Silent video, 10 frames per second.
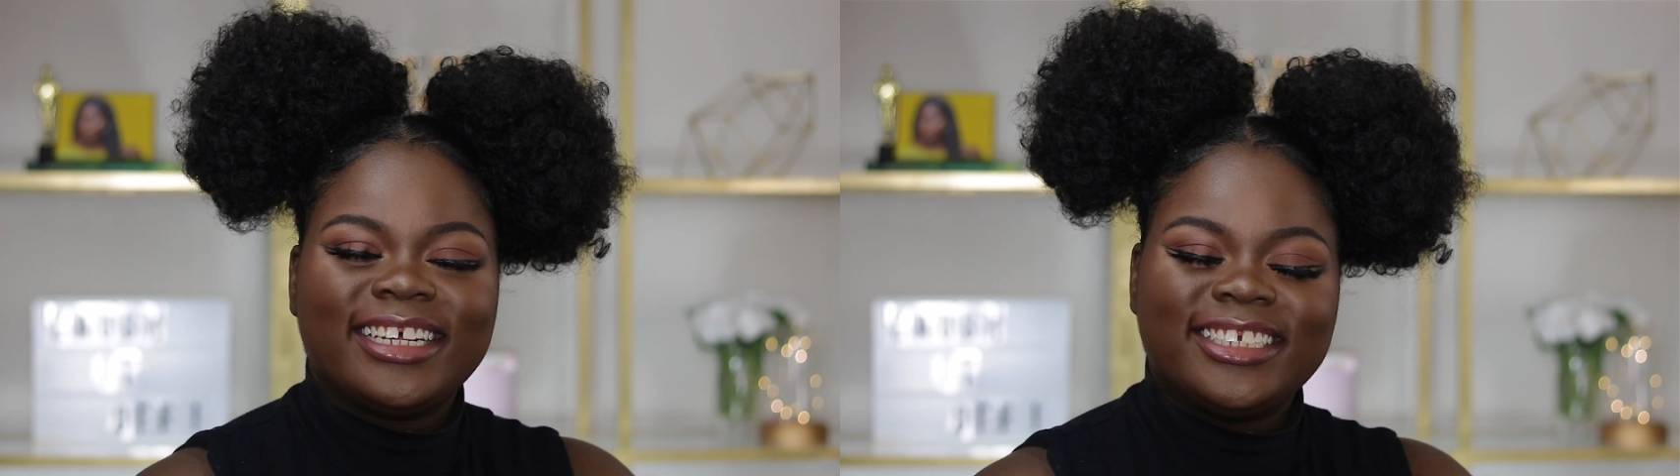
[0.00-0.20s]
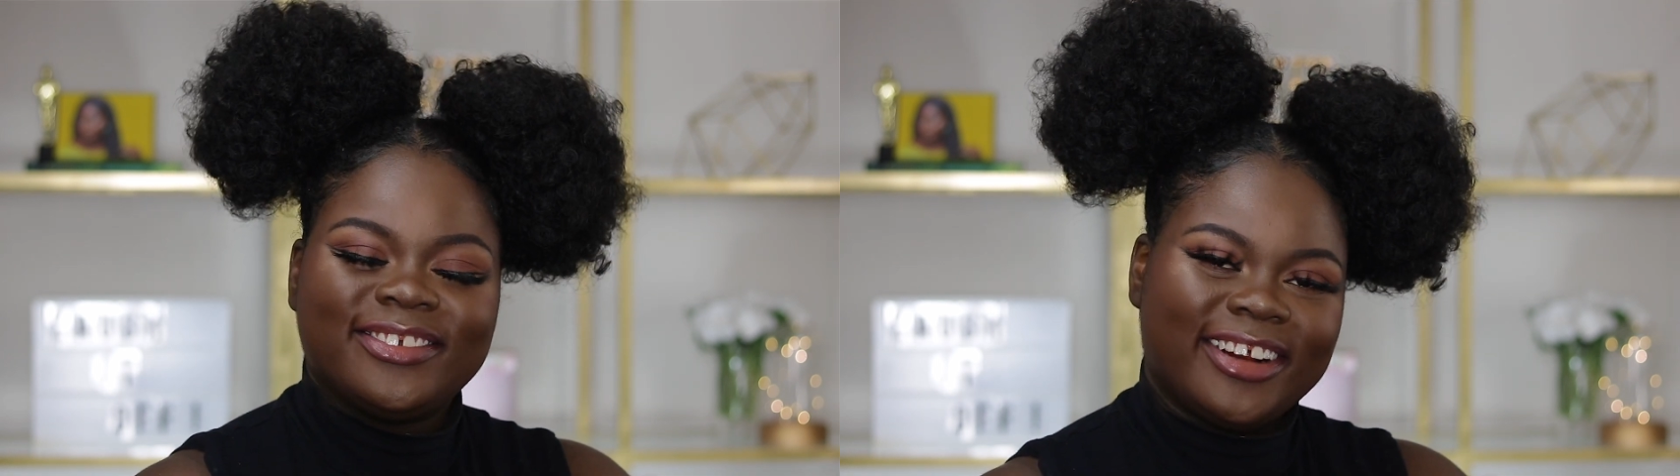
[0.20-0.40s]

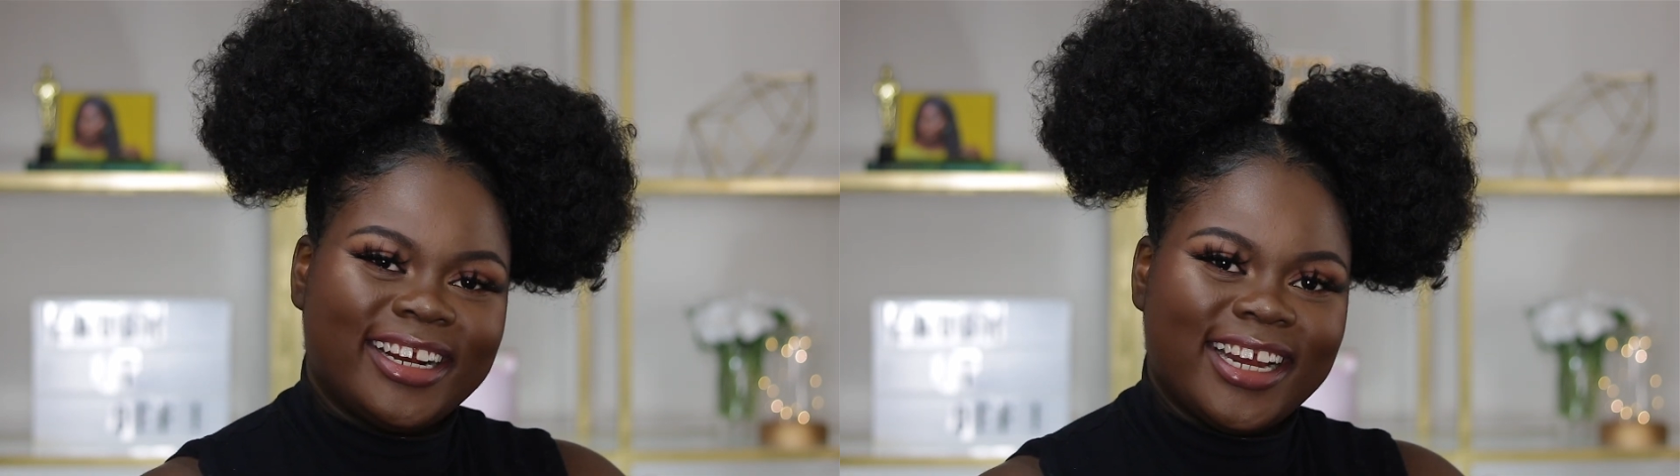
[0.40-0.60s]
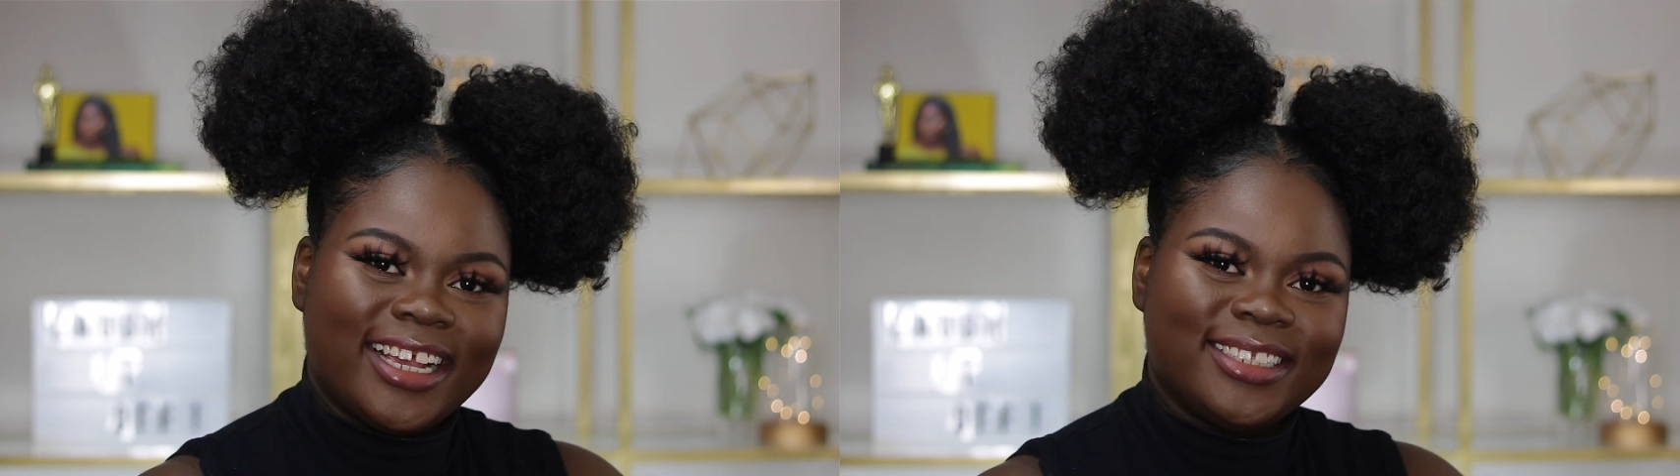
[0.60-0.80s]
it is
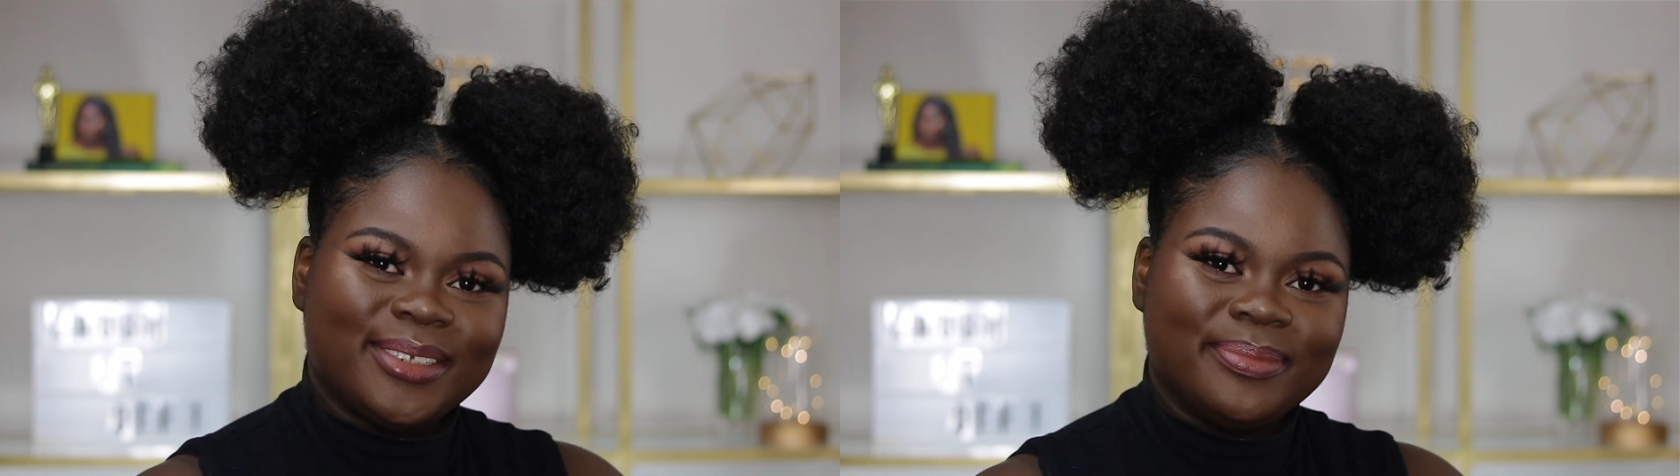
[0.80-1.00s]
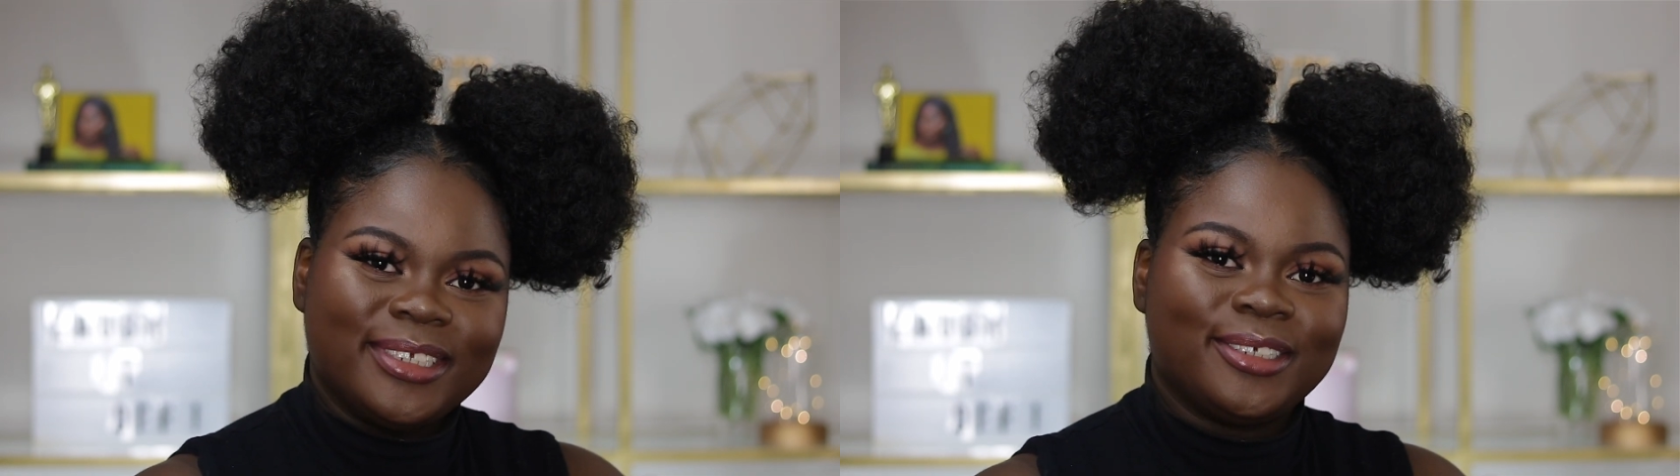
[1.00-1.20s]
very
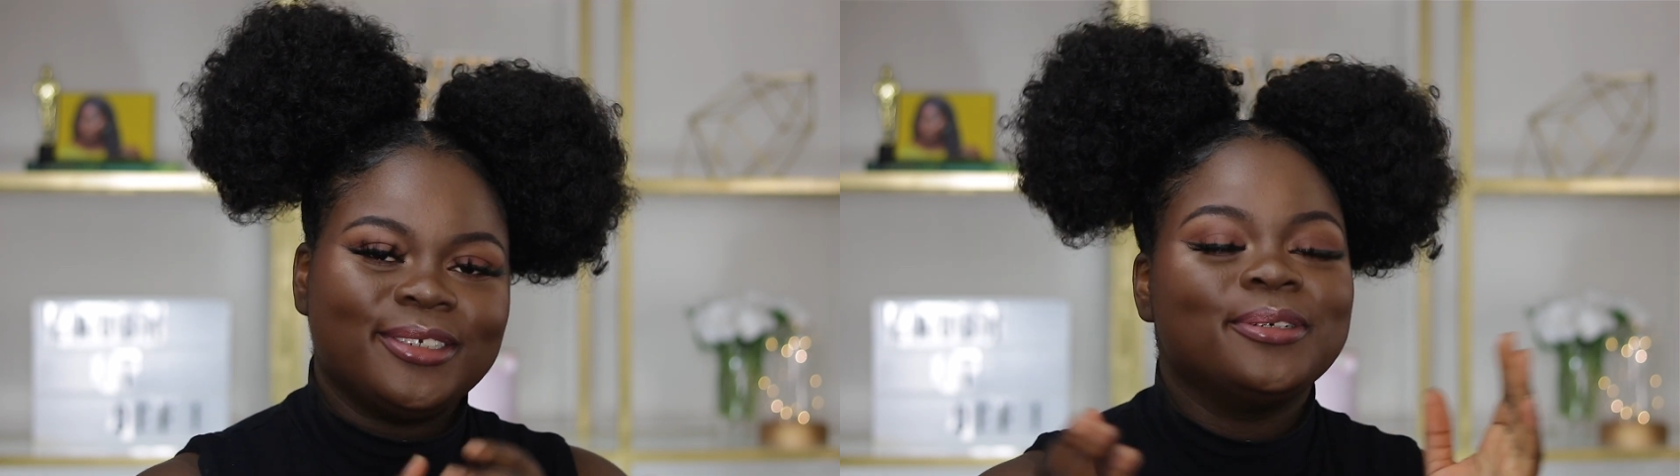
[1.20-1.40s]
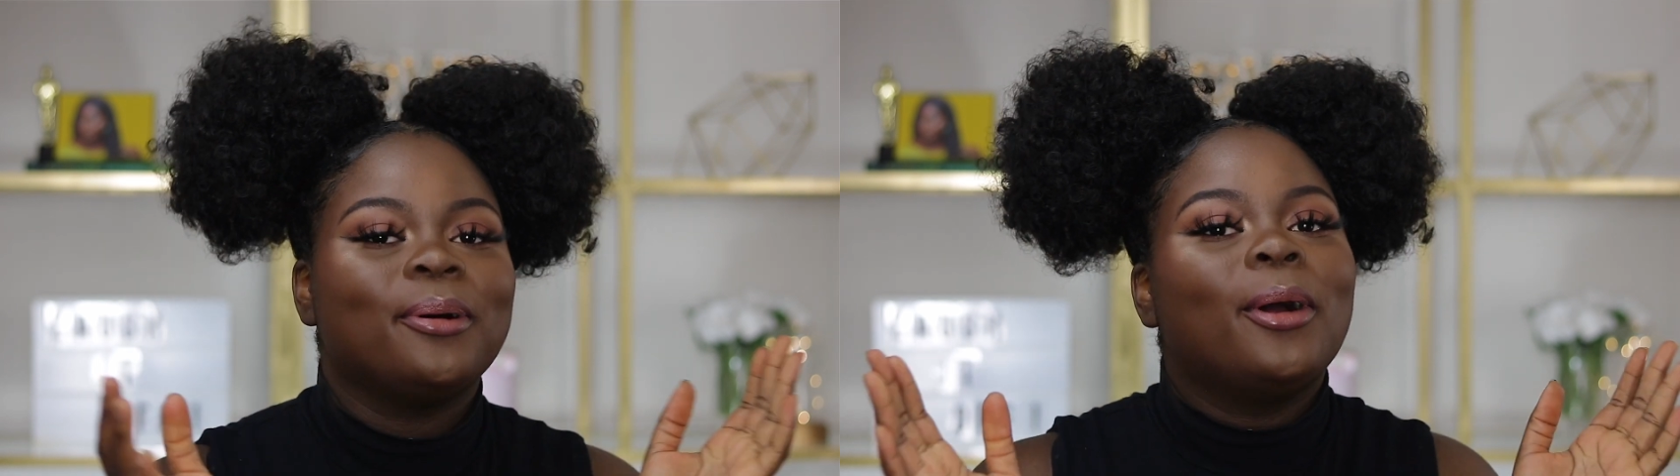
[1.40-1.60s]
nice to meet
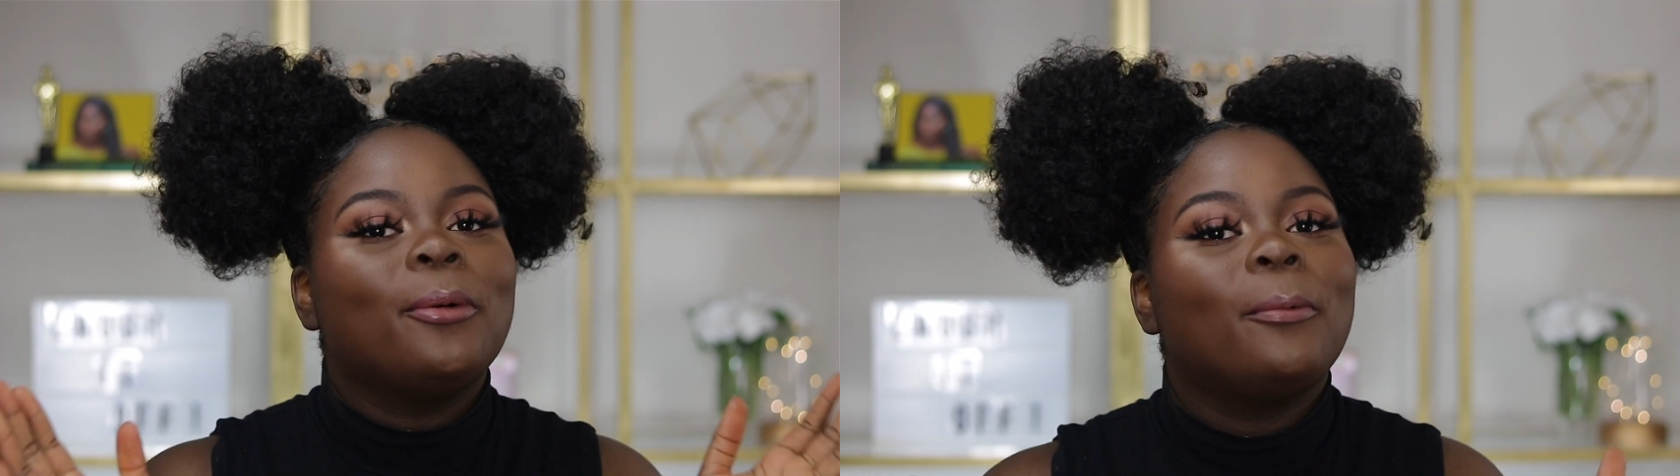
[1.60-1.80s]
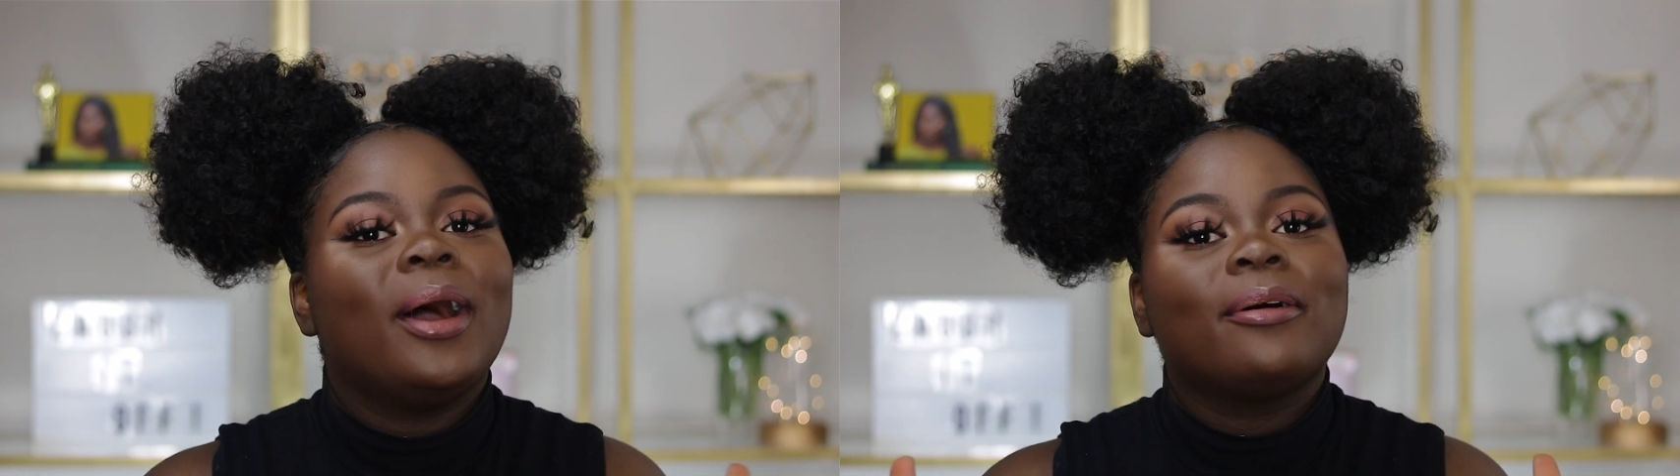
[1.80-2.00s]
you. You
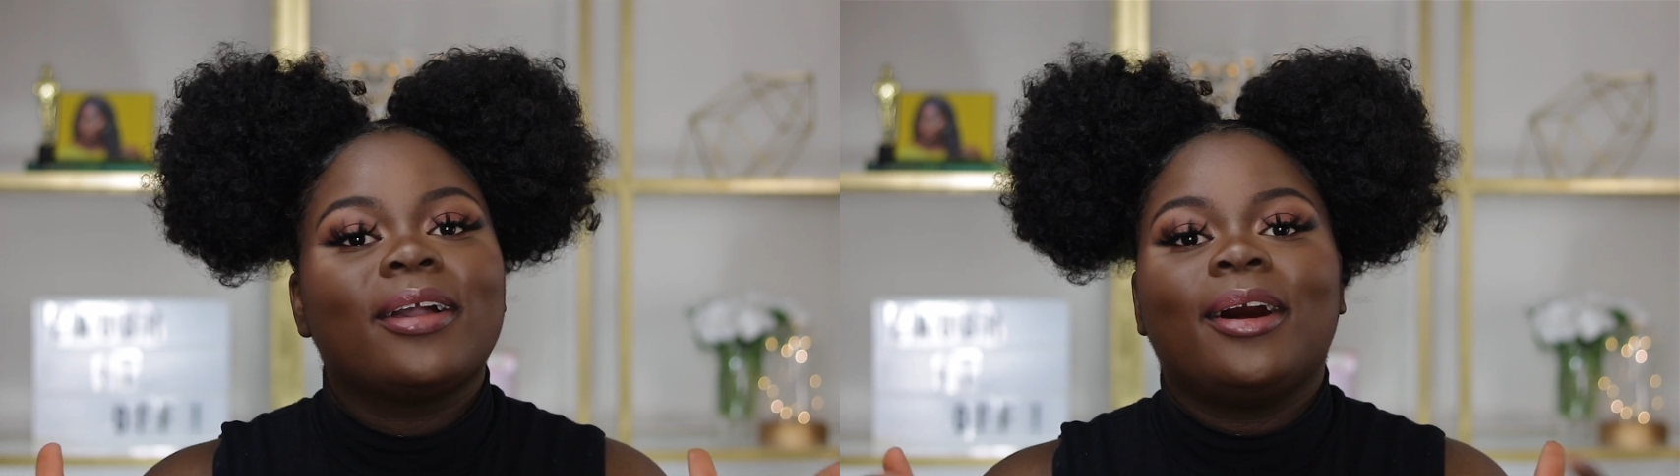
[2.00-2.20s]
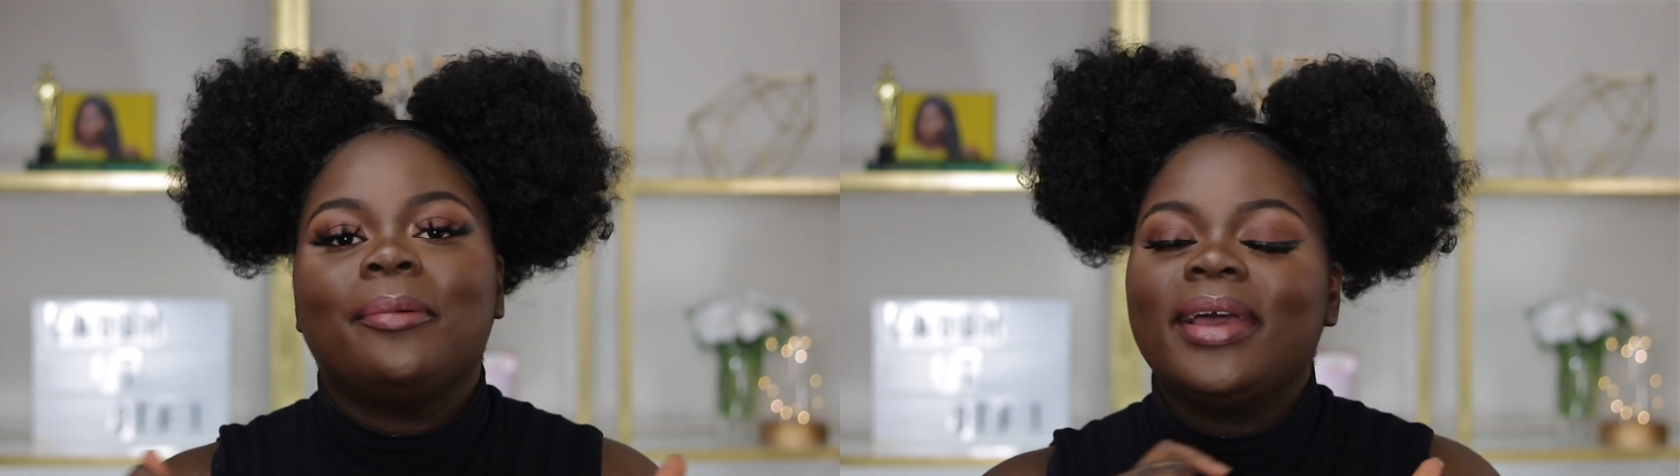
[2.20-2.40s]
are
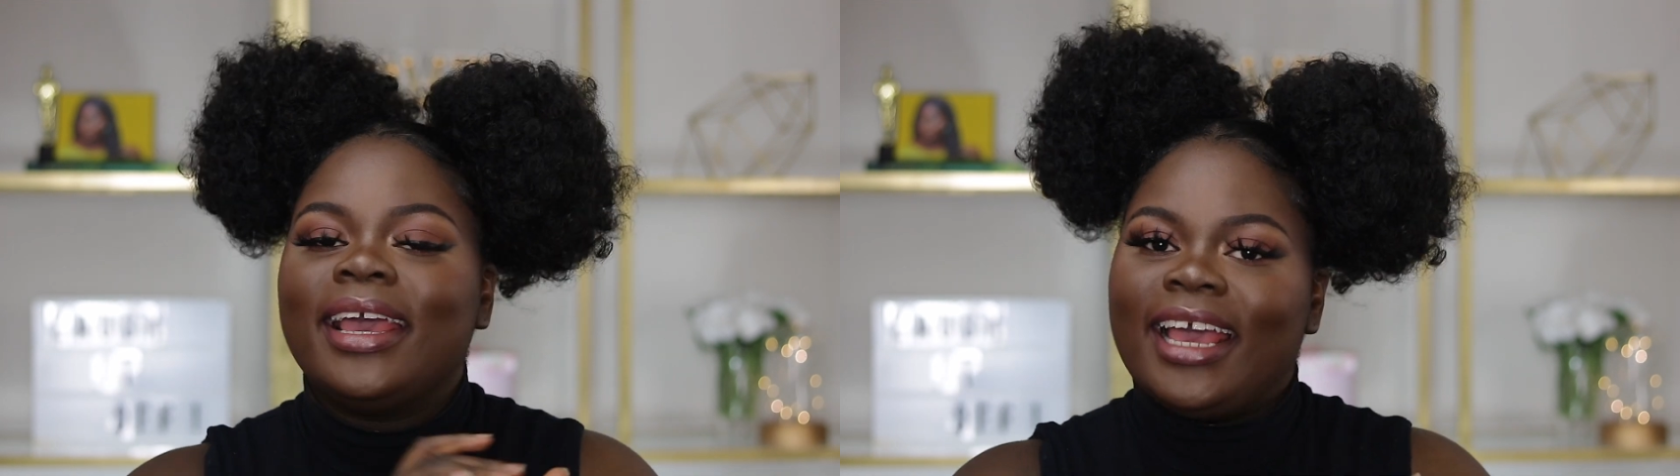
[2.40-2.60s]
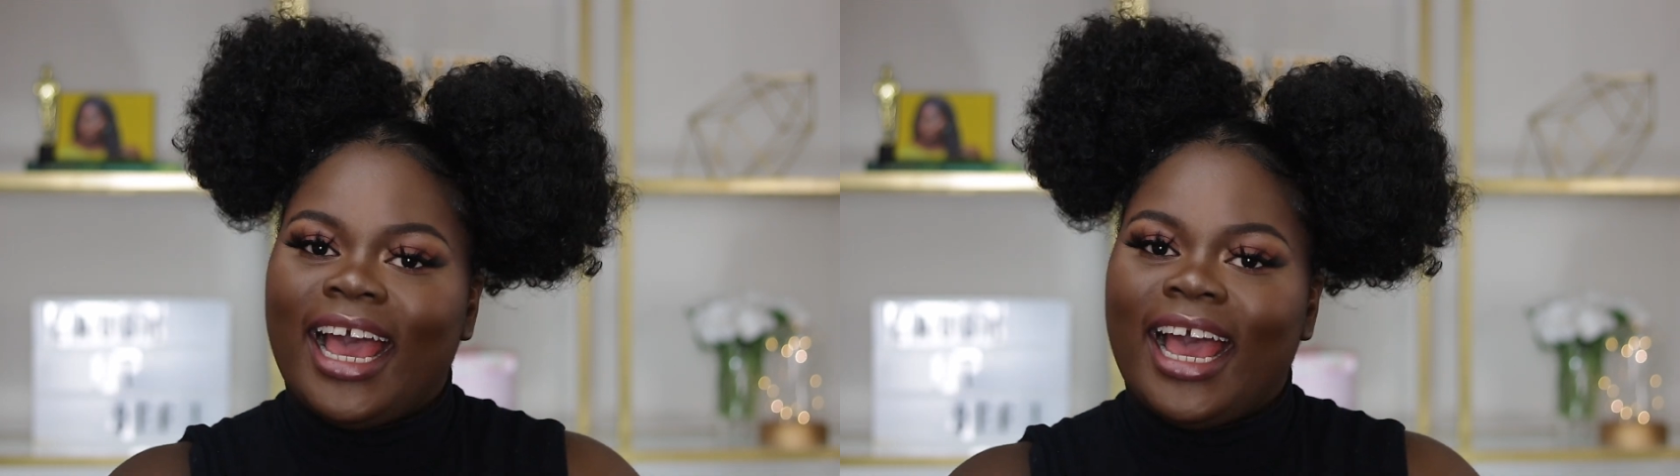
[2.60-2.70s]
welcome.